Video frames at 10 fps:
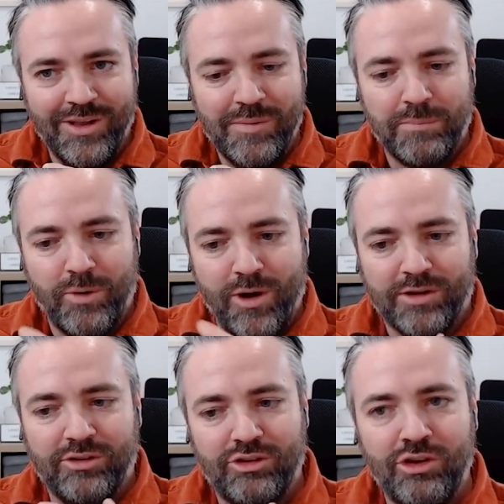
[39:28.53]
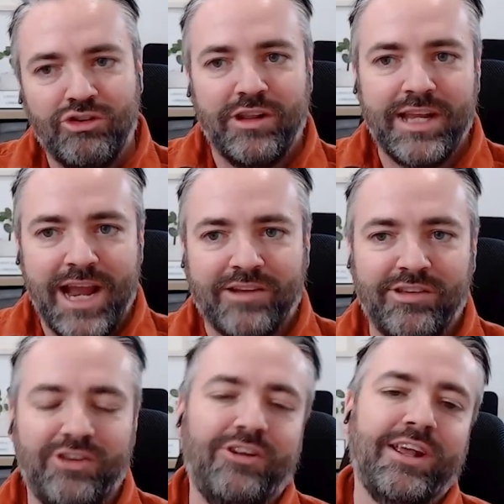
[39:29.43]
Product is usually
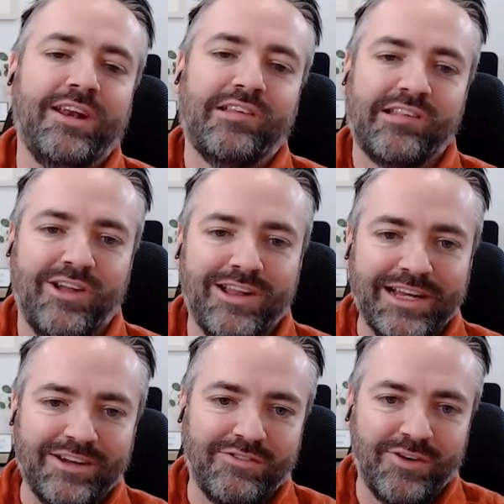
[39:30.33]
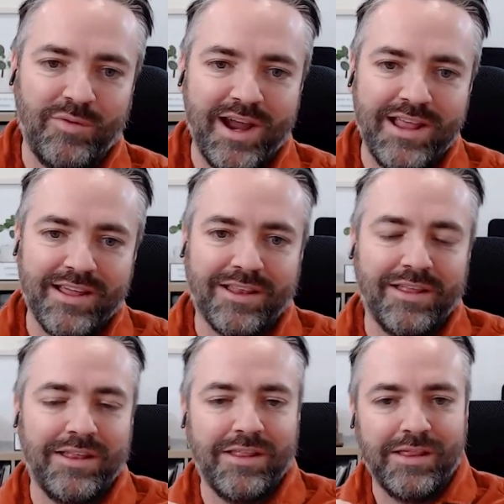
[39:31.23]
executing in a slightly different way.
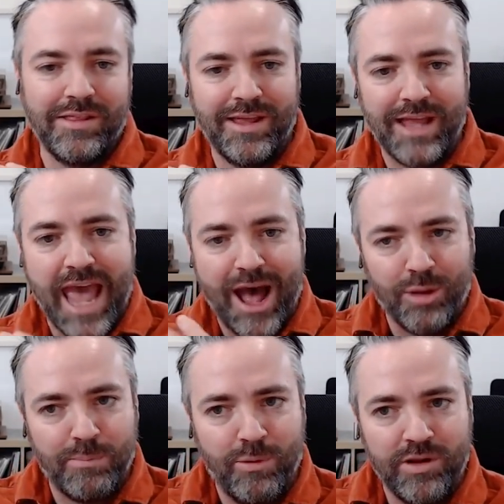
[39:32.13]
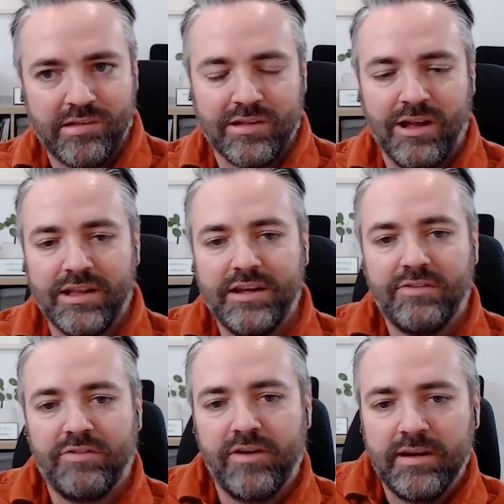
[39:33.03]
Their output is slightly
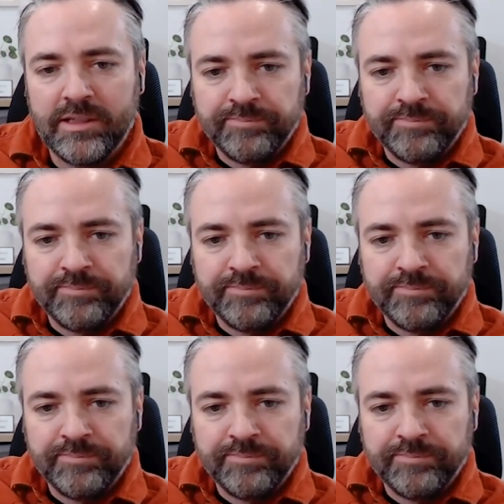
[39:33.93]
different,